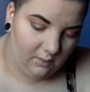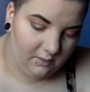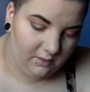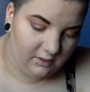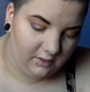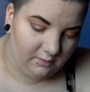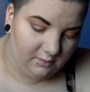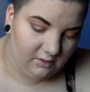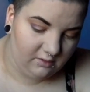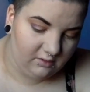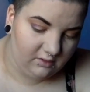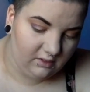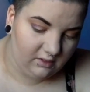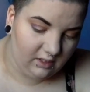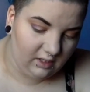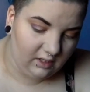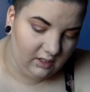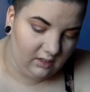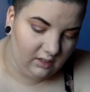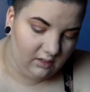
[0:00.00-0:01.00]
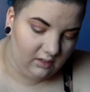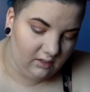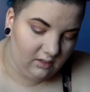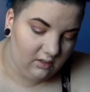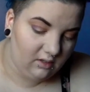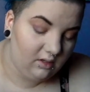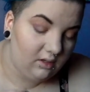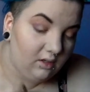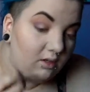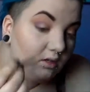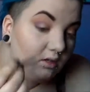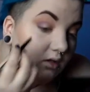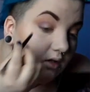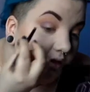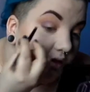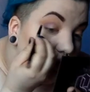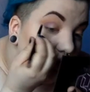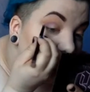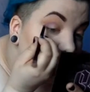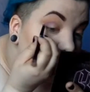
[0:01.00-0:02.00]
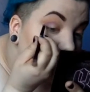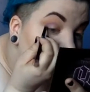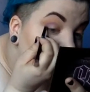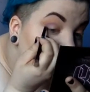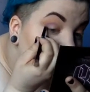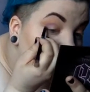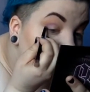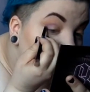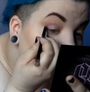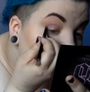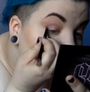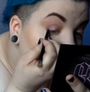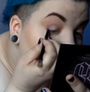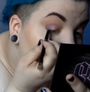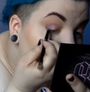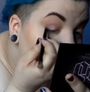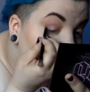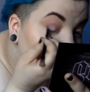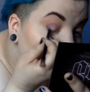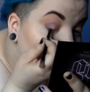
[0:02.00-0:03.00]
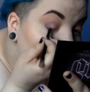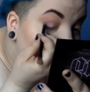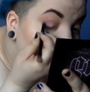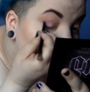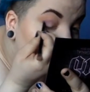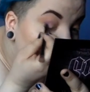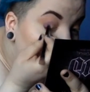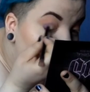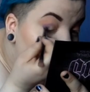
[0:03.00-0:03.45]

It's mostly on my lid. And